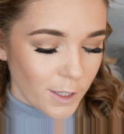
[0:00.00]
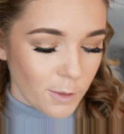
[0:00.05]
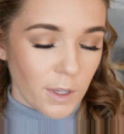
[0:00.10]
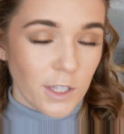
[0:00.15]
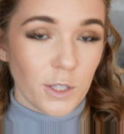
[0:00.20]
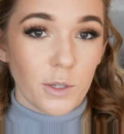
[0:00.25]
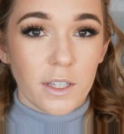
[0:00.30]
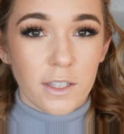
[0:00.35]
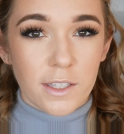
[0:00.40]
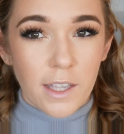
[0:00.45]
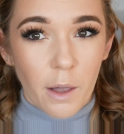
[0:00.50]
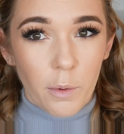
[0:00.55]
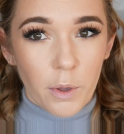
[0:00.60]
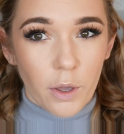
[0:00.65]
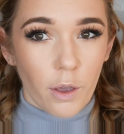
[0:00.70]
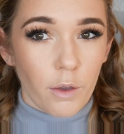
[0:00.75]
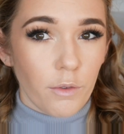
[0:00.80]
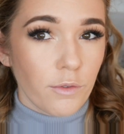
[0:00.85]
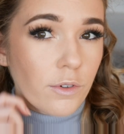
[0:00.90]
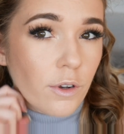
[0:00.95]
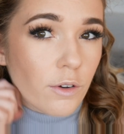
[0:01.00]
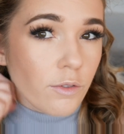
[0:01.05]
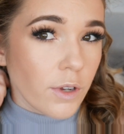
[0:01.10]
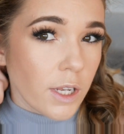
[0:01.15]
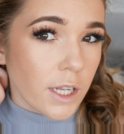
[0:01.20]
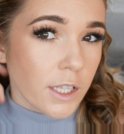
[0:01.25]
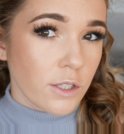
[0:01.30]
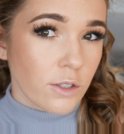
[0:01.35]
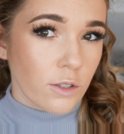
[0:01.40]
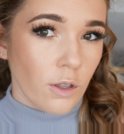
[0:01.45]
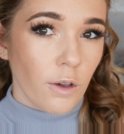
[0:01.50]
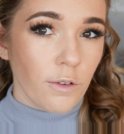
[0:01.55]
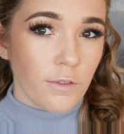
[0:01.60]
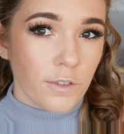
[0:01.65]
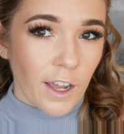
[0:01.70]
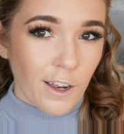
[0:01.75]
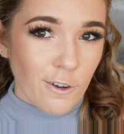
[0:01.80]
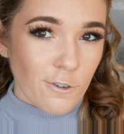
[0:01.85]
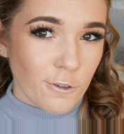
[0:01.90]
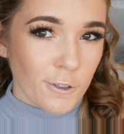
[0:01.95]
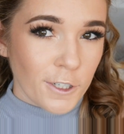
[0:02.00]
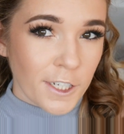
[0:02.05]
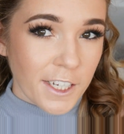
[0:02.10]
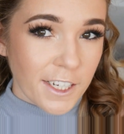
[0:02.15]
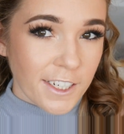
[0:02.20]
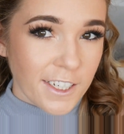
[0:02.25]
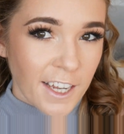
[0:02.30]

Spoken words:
So as you can tell, we're going for a really soft, natural look